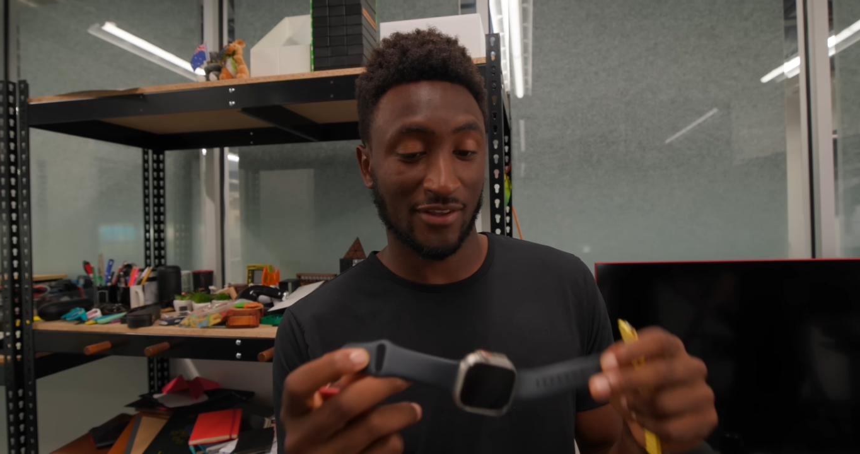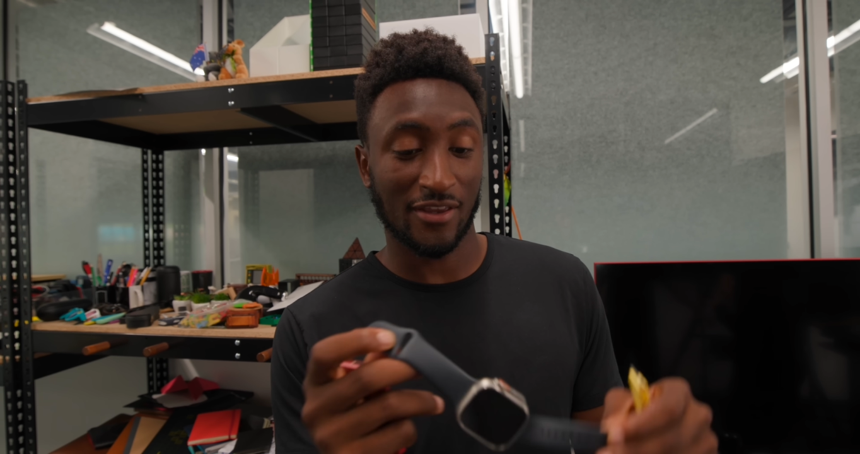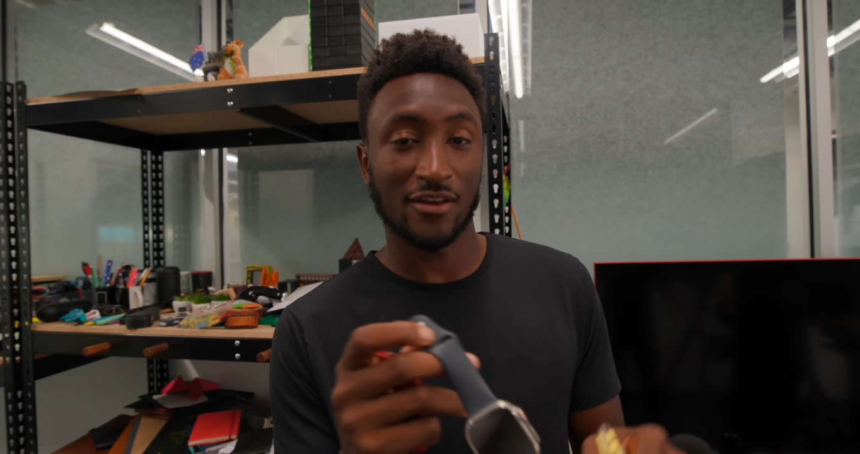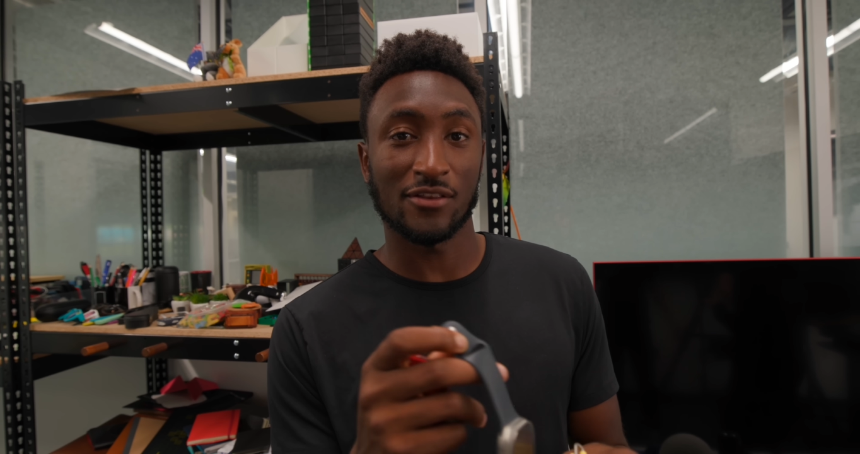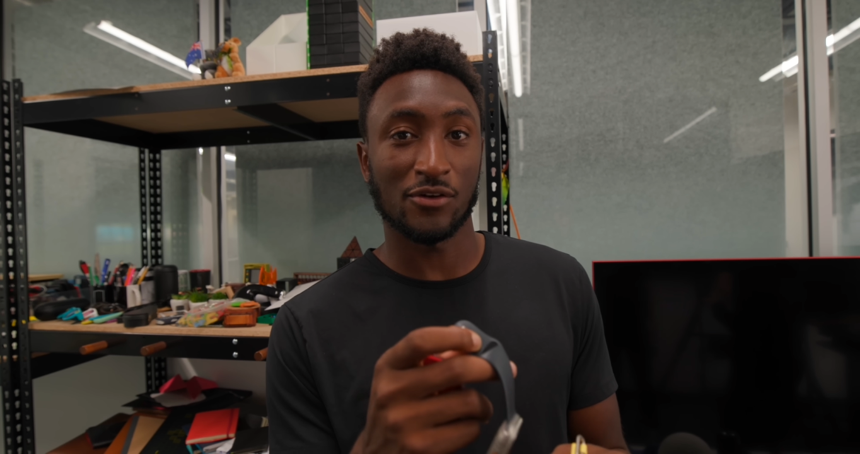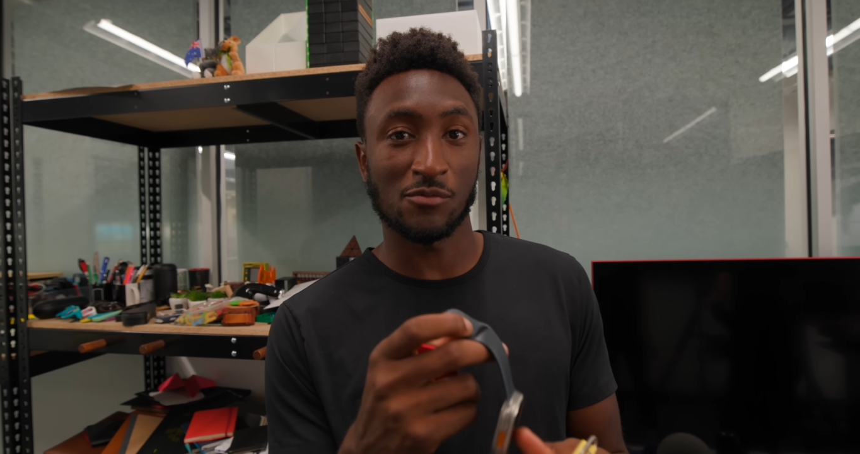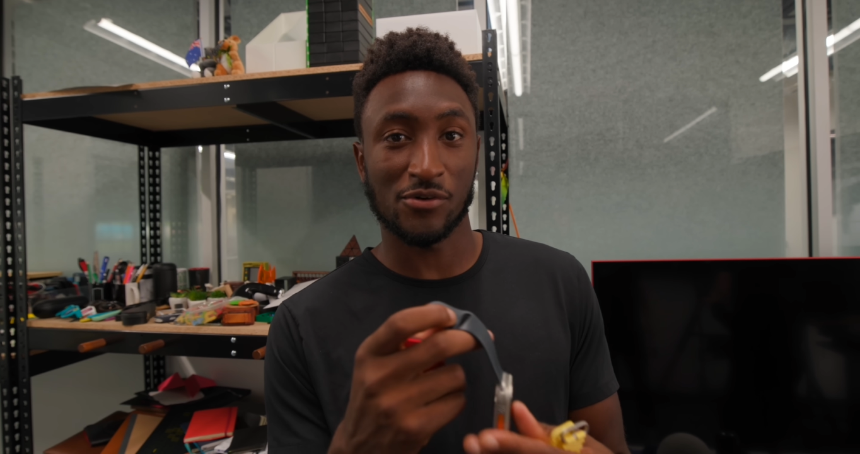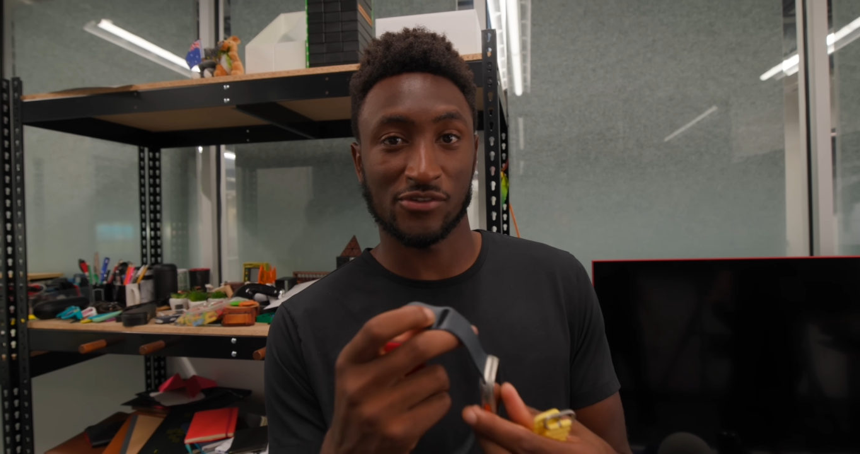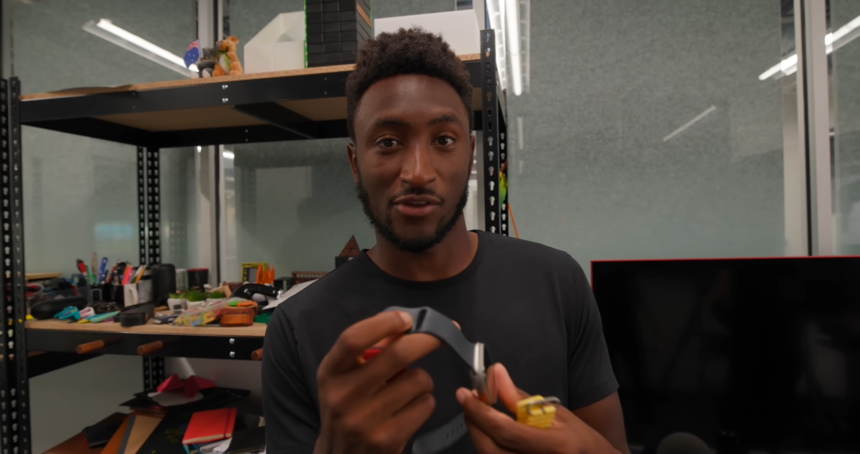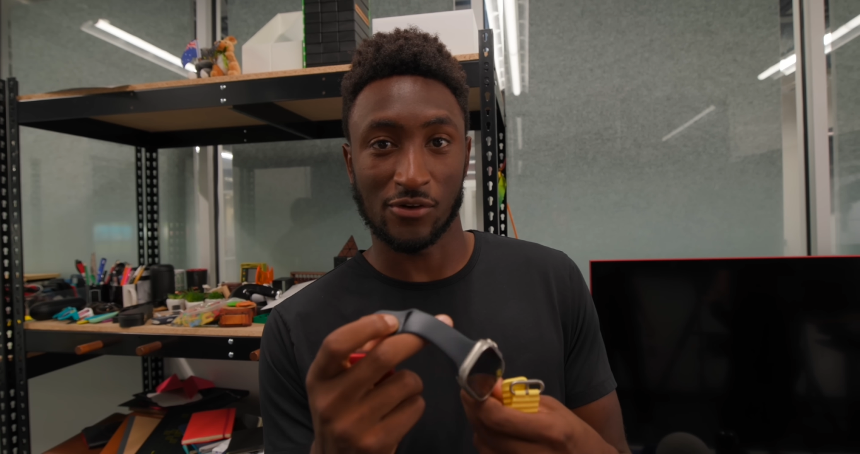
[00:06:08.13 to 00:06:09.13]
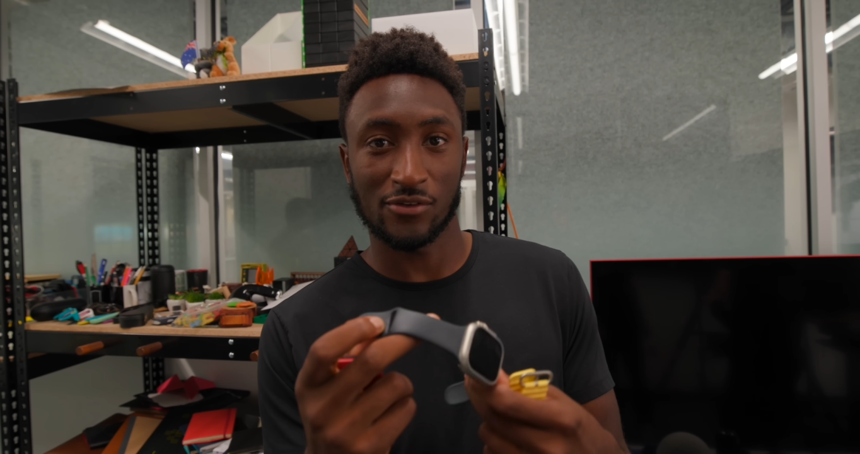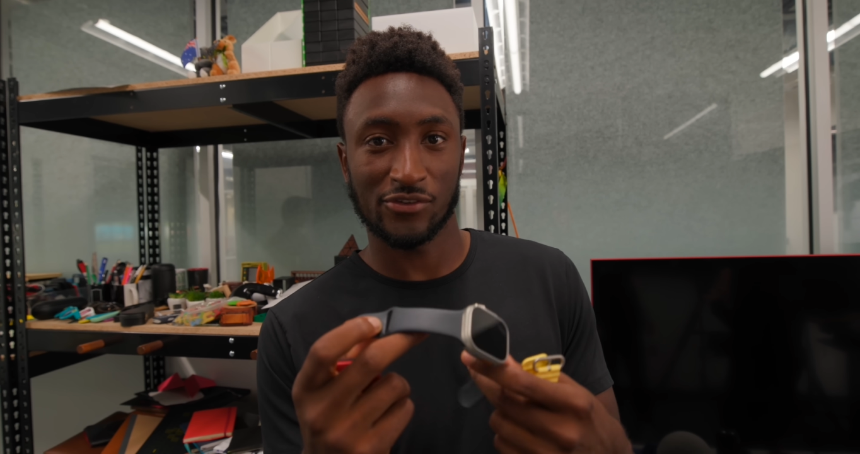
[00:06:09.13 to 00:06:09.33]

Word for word: like a little more subtle,